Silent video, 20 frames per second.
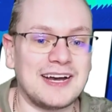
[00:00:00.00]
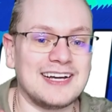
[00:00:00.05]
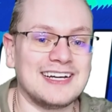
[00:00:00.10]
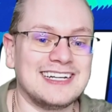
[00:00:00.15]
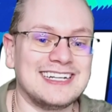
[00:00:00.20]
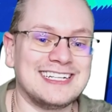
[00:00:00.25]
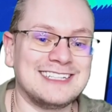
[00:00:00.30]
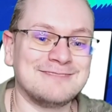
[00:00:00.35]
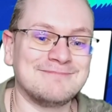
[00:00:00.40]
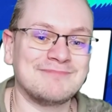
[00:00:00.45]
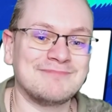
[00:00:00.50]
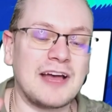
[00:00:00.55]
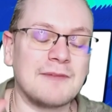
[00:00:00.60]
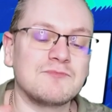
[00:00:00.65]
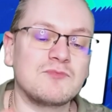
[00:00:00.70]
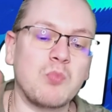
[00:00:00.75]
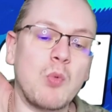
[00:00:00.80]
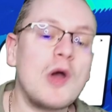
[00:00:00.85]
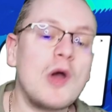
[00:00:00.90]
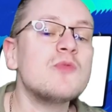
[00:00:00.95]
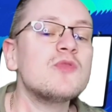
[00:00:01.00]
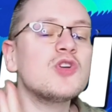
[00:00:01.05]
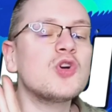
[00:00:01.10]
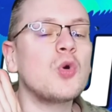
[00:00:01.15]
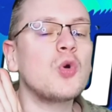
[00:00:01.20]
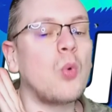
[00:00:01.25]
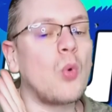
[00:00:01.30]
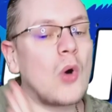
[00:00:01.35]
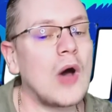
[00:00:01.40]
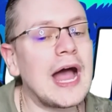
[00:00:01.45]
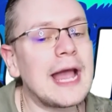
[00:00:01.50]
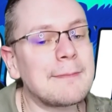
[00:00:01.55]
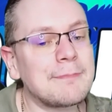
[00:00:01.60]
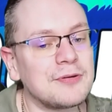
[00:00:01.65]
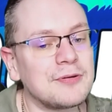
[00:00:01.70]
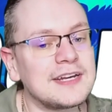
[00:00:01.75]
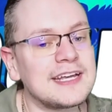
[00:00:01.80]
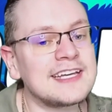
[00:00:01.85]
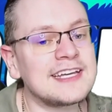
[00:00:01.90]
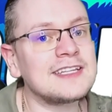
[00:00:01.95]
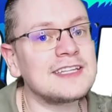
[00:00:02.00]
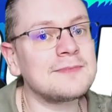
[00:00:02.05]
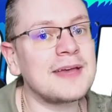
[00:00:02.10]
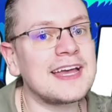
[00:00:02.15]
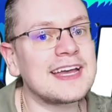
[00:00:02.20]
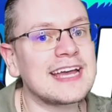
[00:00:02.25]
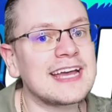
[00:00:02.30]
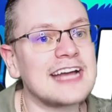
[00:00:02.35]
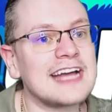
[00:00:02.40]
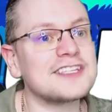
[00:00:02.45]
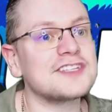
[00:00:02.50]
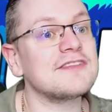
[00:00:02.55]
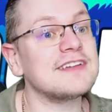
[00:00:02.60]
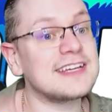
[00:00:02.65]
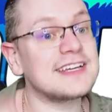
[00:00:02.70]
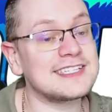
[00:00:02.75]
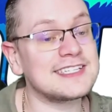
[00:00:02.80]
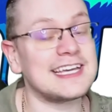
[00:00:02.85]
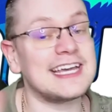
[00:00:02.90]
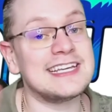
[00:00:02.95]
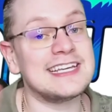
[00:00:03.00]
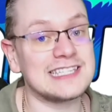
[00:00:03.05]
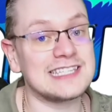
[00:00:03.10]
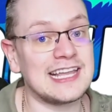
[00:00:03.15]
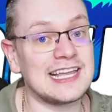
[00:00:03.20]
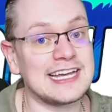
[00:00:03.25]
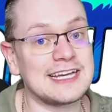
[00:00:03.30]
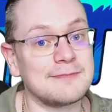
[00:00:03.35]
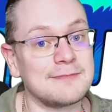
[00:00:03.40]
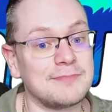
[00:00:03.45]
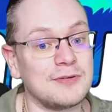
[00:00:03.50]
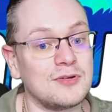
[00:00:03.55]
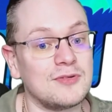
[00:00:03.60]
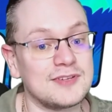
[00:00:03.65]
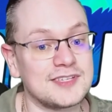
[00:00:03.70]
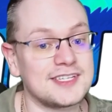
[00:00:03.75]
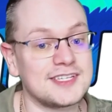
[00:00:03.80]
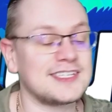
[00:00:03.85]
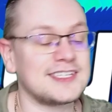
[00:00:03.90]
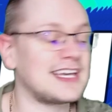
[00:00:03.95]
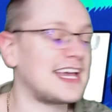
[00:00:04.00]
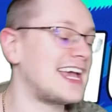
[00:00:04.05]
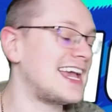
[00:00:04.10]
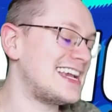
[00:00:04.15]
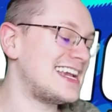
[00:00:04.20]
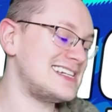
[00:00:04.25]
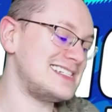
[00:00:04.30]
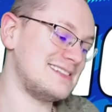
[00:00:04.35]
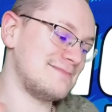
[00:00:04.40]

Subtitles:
I won't quite put it in the mare category because it is likeable, as I say.